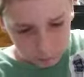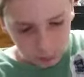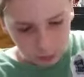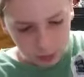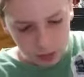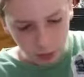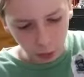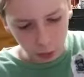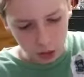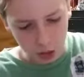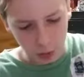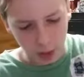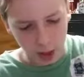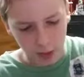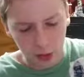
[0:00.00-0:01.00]
He
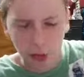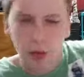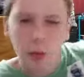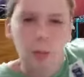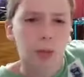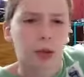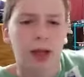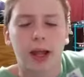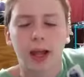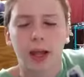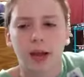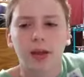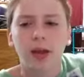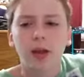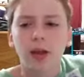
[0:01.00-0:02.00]
also had a new
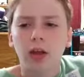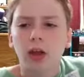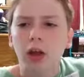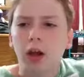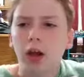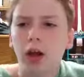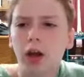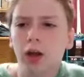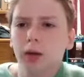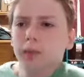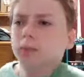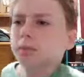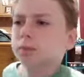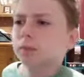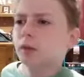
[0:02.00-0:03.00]
blade.
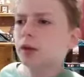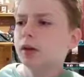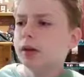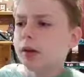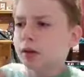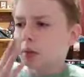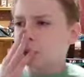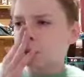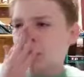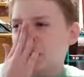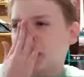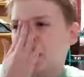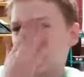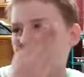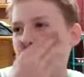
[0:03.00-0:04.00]
Um, but
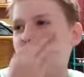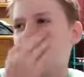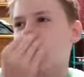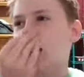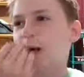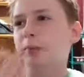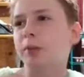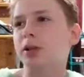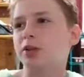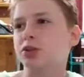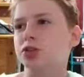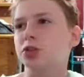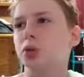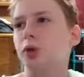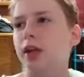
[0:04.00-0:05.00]
I think Iron Man's
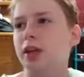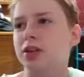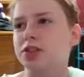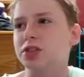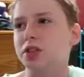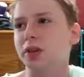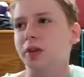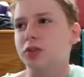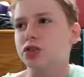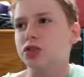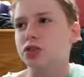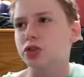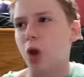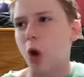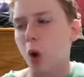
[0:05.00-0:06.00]
suit isn't
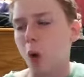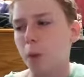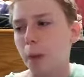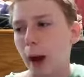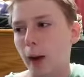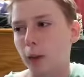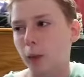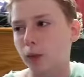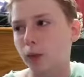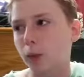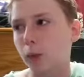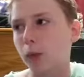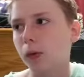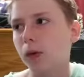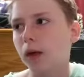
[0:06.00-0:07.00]
so
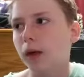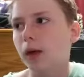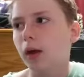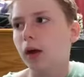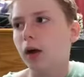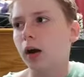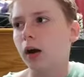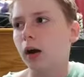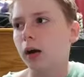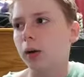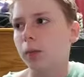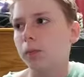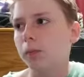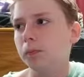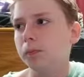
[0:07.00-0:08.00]
powerful.
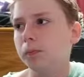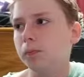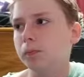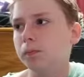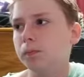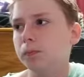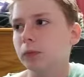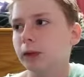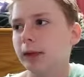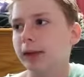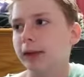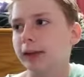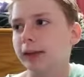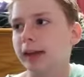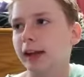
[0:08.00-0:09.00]
Um,
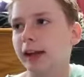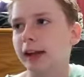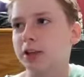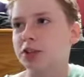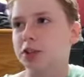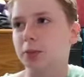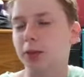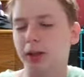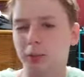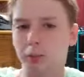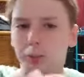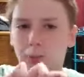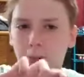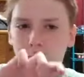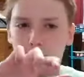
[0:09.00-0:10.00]
it can
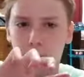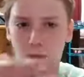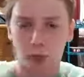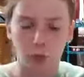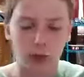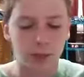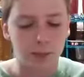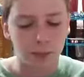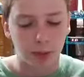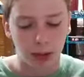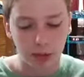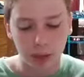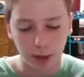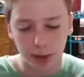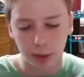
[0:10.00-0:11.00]
easily be broken by
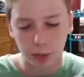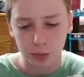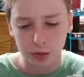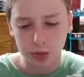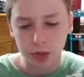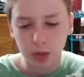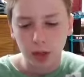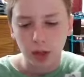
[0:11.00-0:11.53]
Thanos.